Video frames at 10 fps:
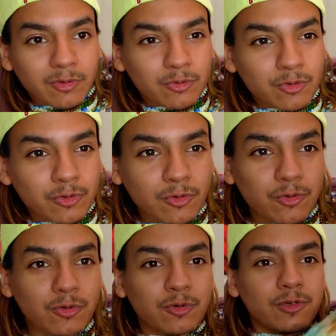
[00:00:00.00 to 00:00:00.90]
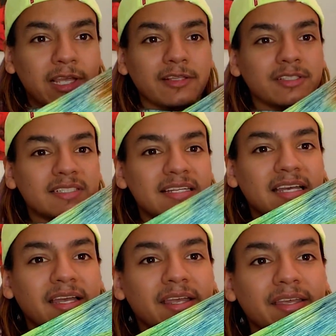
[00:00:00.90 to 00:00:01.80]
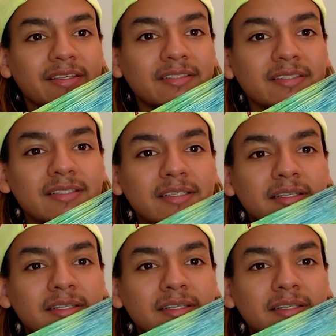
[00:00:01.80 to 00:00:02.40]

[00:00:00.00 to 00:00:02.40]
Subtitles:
Ooh, that looks nice.